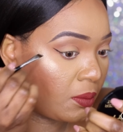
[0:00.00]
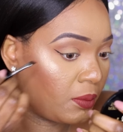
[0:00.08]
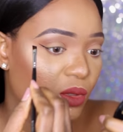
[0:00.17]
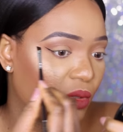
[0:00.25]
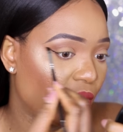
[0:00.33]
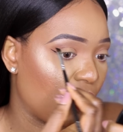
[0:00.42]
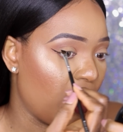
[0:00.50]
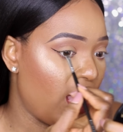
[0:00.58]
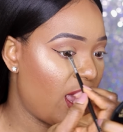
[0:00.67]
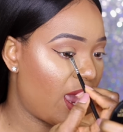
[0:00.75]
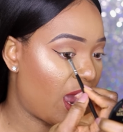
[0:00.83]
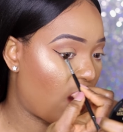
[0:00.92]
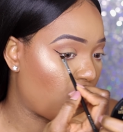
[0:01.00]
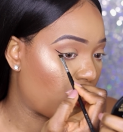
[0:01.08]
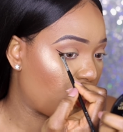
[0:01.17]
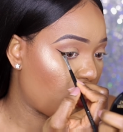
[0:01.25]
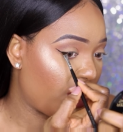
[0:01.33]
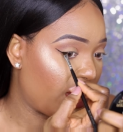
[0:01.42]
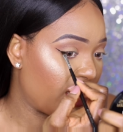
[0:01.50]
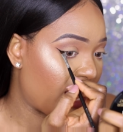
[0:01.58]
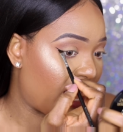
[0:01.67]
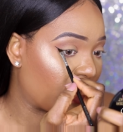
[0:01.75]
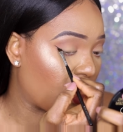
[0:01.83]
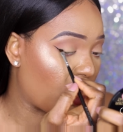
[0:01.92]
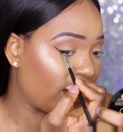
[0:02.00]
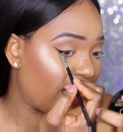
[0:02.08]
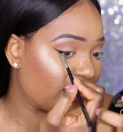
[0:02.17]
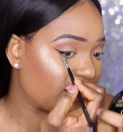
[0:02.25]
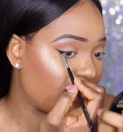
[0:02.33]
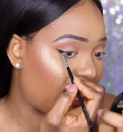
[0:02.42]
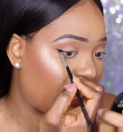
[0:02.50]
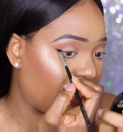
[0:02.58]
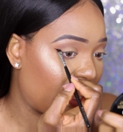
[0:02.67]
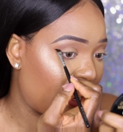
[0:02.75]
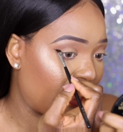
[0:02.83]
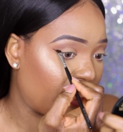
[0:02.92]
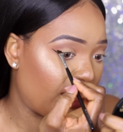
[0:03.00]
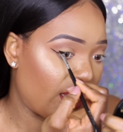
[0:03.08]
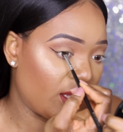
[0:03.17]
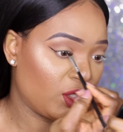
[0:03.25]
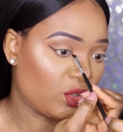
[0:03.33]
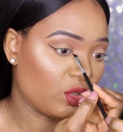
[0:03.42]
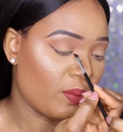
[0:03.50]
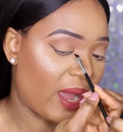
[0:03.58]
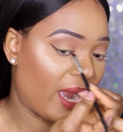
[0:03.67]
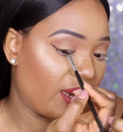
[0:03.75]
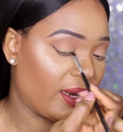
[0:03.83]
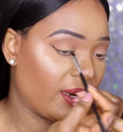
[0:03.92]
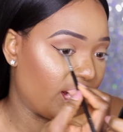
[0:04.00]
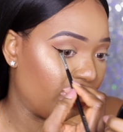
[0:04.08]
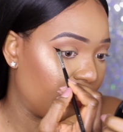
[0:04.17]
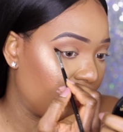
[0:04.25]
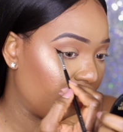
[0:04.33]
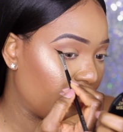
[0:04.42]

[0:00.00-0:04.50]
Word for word: So I will go in and connect that line into my lid.